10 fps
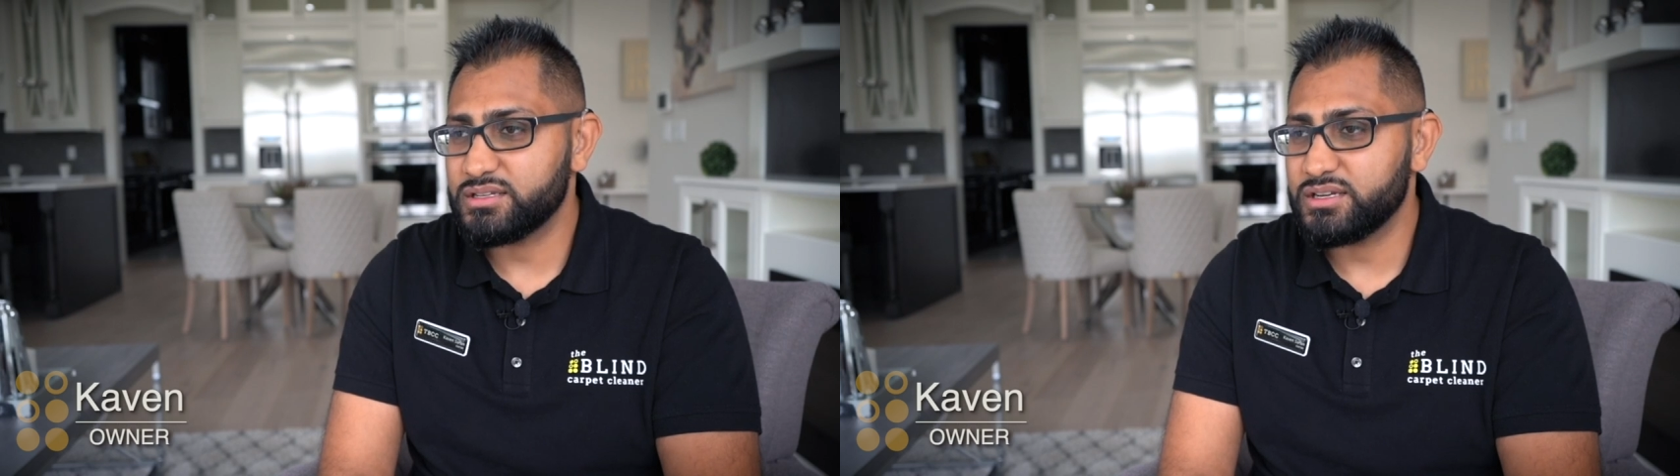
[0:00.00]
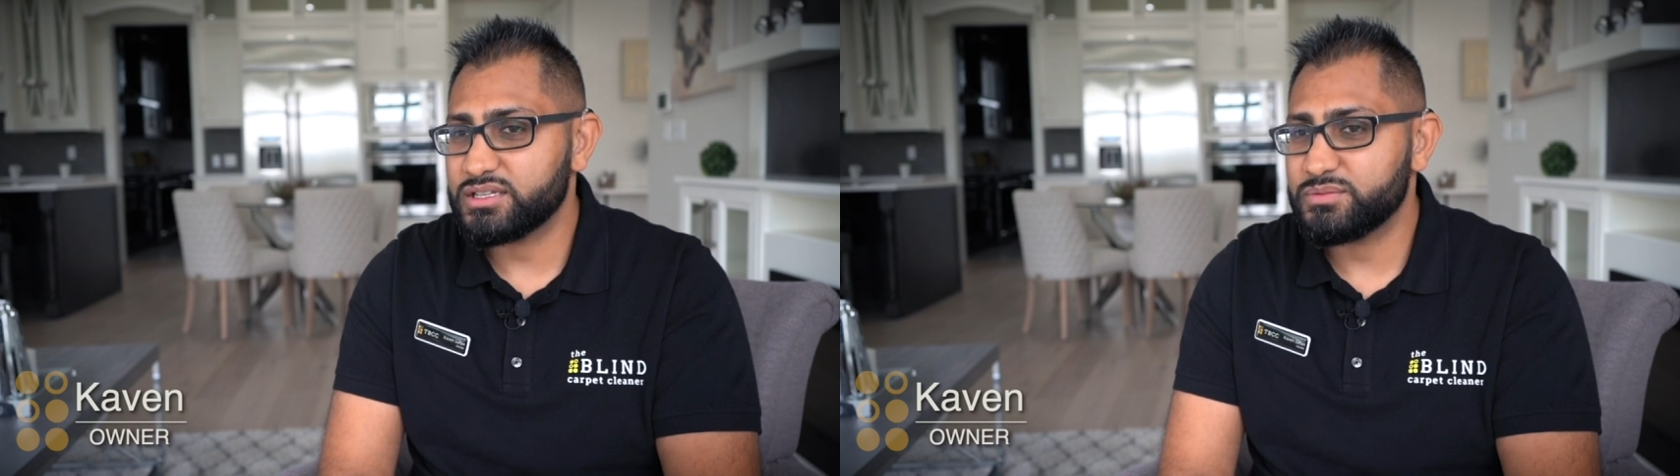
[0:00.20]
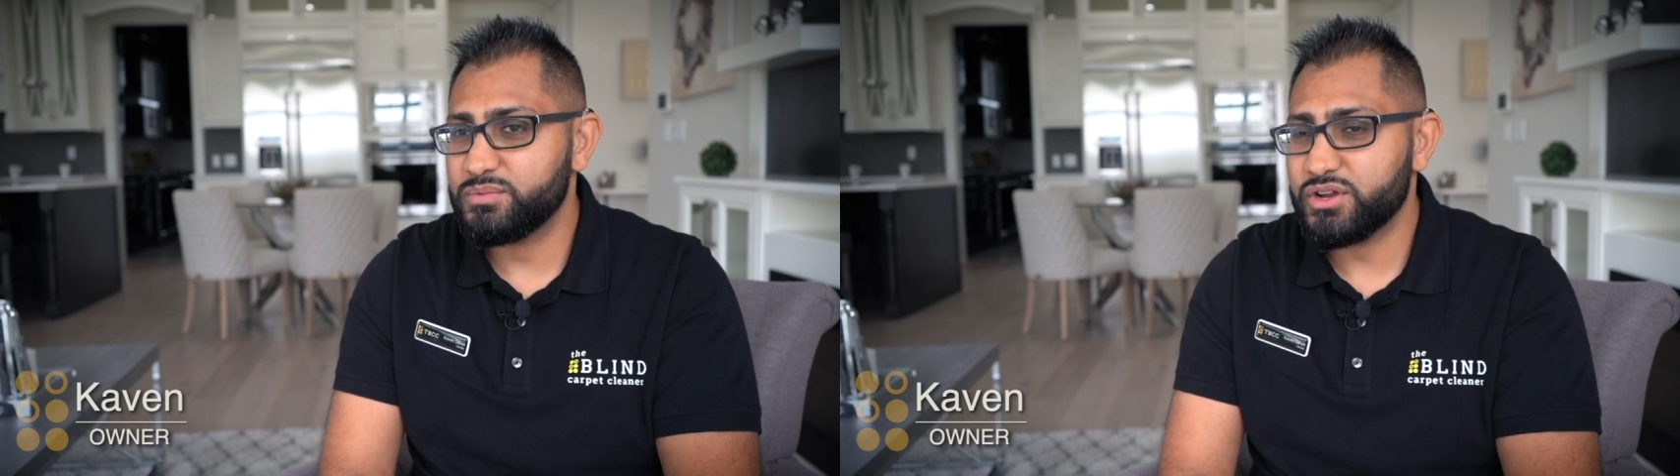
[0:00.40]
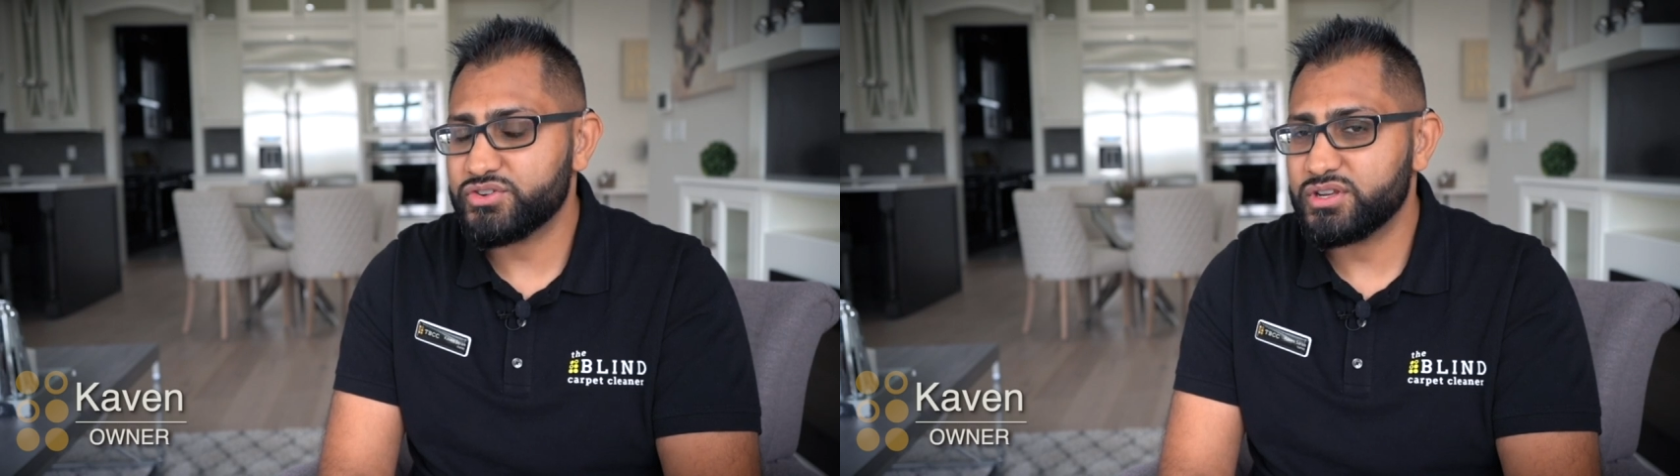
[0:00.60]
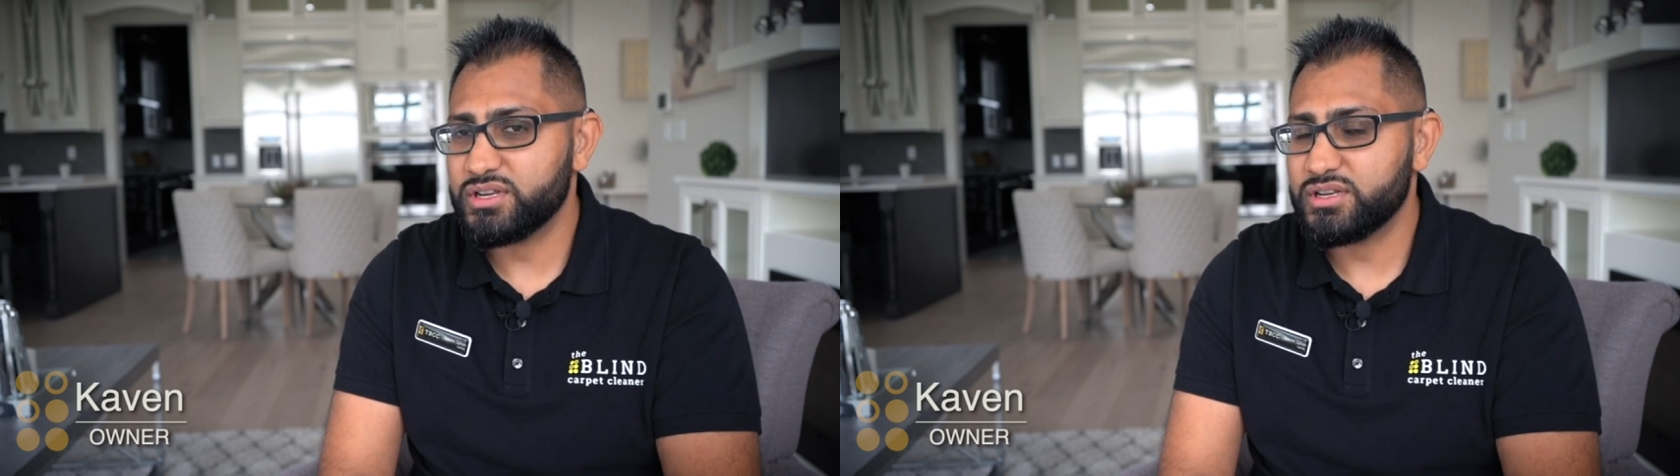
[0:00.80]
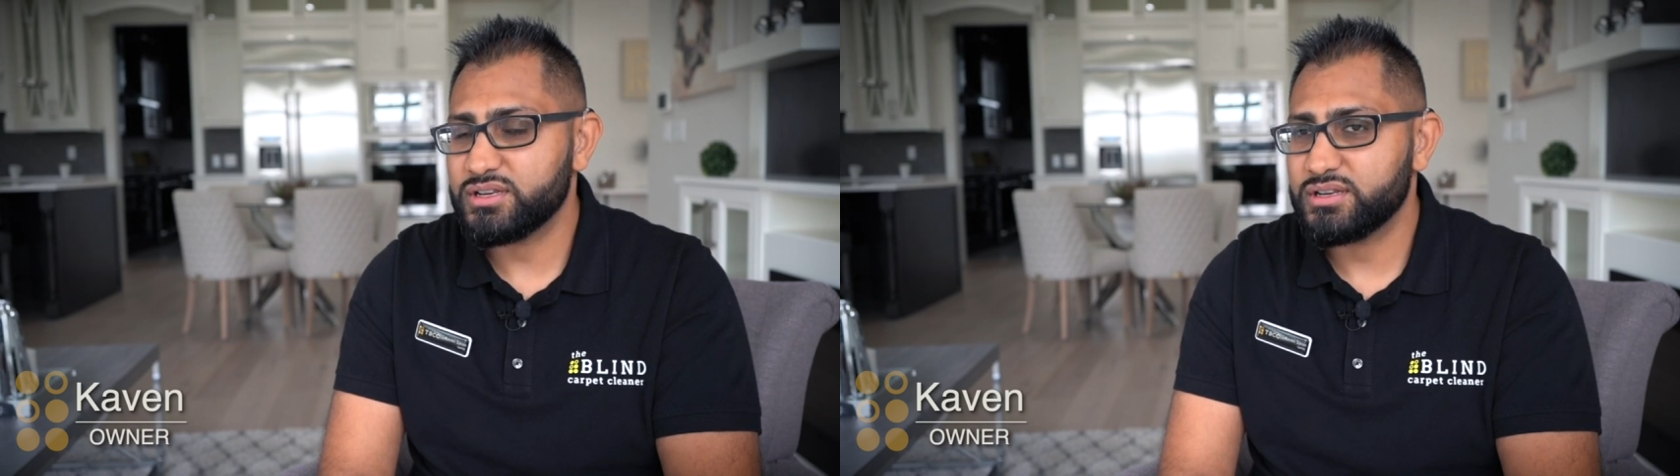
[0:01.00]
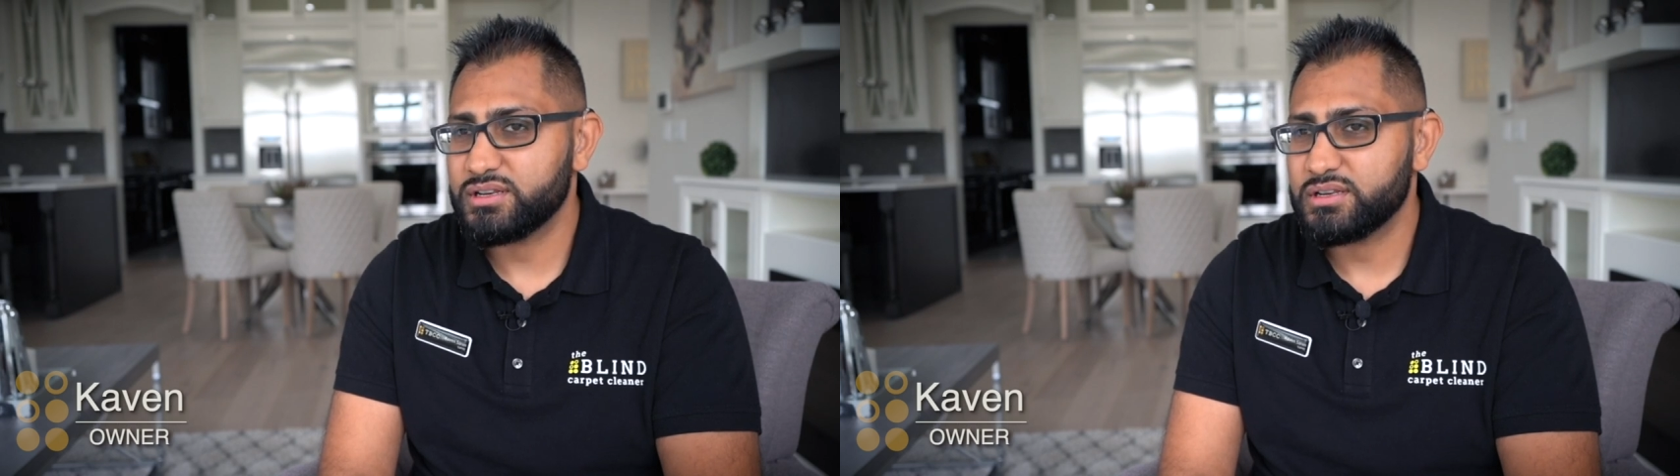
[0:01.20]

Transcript: an expression